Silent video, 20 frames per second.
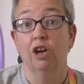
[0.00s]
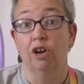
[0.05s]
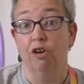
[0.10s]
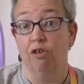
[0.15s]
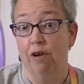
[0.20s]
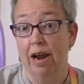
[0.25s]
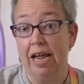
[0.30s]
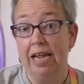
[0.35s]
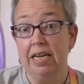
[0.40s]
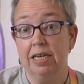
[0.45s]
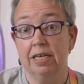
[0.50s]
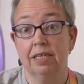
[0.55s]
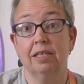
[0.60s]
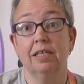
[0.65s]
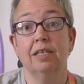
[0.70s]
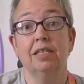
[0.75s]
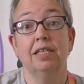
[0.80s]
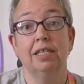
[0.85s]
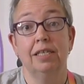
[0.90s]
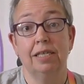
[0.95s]

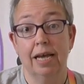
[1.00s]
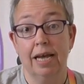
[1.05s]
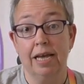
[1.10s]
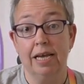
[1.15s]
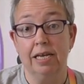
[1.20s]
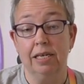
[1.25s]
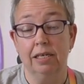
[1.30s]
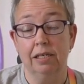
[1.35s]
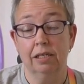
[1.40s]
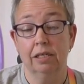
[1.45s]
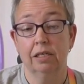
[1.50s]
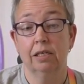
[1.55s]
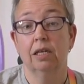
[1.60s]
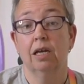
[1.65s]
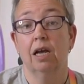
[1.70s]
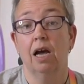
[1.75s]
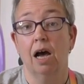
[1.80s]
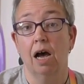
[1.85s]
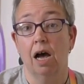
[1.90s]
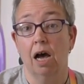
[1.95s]
Great Danes
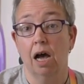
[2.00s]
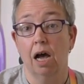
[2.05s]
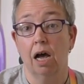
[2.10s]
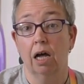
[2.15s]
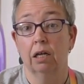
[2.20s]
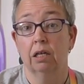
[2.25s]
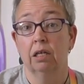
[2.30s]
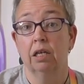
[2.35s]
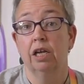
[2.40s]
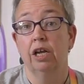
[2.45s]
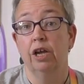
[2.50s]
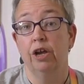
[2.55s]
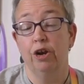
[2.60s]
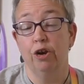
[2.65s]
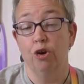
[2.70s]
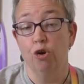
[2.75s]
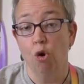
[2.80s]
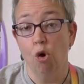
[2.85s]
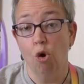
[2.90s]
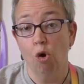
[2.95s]
are
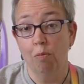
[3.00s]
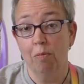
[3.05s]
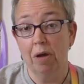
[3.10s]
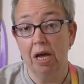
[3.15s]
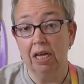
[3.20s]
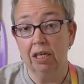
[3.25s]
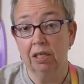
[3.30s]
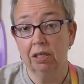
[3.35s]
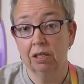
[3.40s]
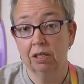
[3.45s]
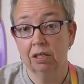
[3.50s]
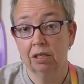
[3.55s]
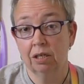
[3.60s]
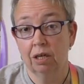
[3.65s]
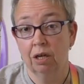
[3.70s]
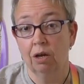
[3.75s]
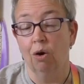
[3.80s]
enormous,